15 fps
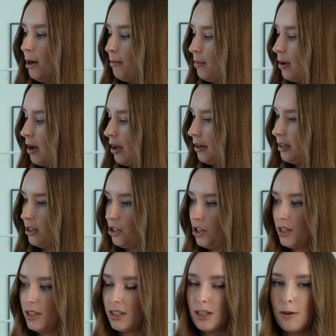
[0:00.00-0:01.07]
but it
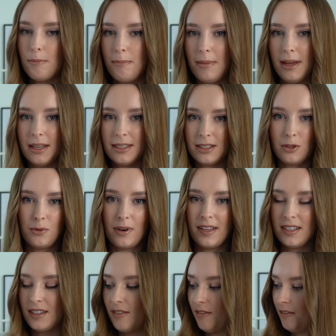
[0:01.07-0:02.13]
just makes the
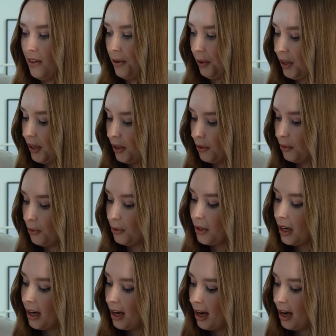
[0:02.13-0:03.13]
dress very cute.